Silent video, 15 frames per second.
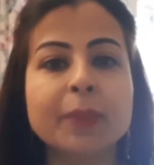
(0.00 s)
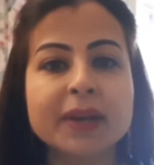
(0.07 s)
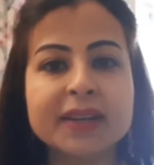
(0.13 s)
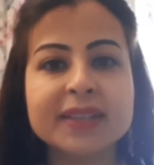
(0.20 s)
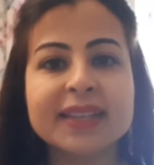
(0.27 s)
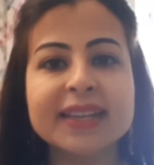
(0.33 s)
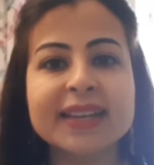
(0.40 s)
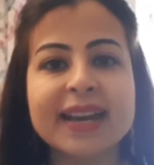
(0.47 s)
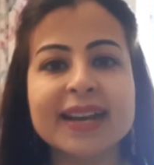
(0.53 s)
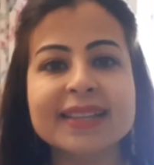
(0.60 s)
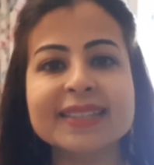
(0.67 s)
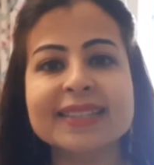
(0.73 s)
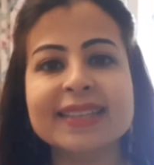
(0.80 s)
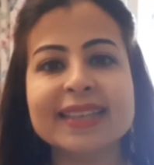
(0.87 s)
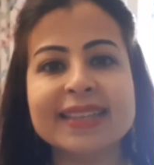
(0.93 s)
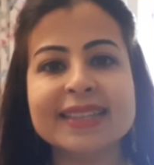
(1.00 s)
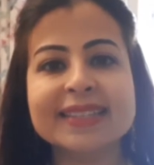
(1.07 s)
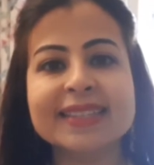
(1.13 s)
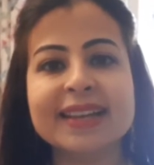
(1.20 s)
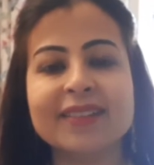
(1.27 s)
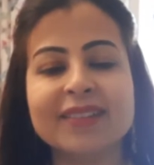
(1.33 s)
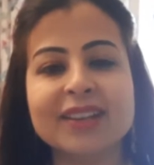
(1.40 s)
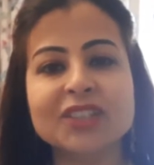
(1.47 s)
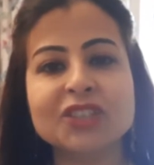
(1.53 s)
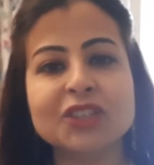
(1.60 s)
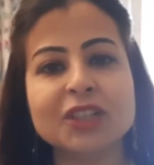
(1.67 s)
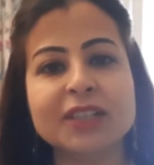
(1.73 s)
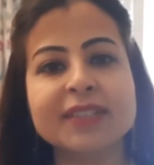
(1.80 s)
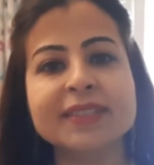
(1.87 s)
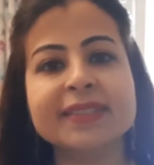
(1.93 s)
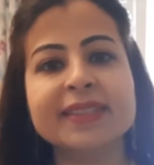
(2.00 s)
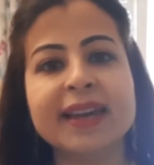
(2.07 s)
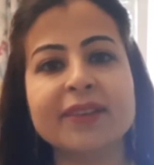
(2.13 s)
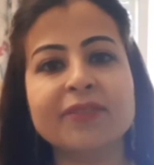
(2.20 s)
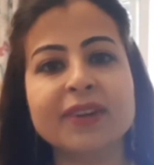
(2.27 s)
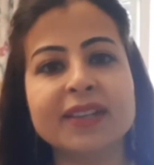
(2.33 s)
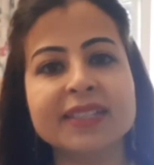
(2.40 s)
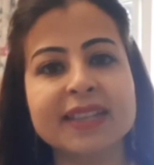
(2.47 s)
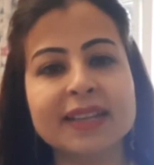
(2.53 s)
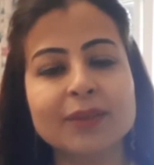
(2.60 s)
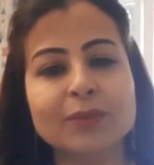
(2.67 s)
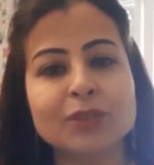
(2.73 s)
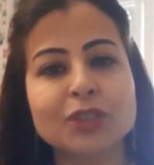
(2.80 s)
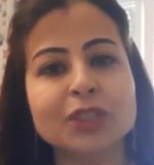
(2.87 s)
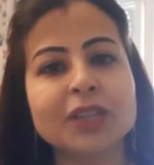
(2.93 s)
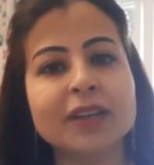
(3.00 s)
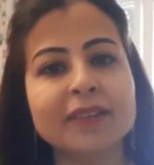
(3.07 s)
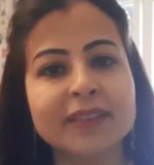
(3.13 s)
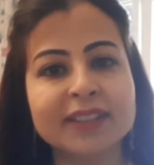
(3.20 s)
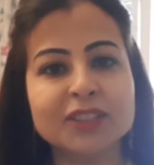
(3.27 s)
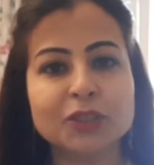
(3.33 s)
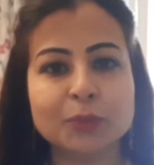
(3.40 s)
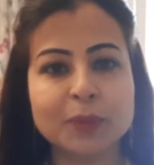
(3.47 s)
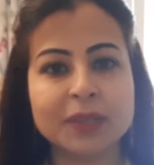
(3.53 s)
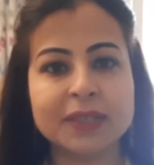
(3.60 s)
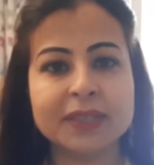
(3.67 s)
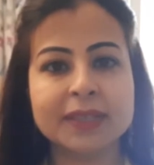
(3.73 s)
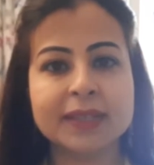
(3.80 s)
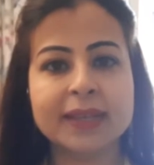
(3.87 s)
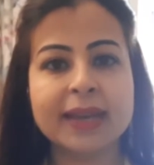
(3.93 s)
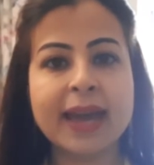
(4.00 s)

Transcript: Better Than Us is a Russian sci-fi television arrangement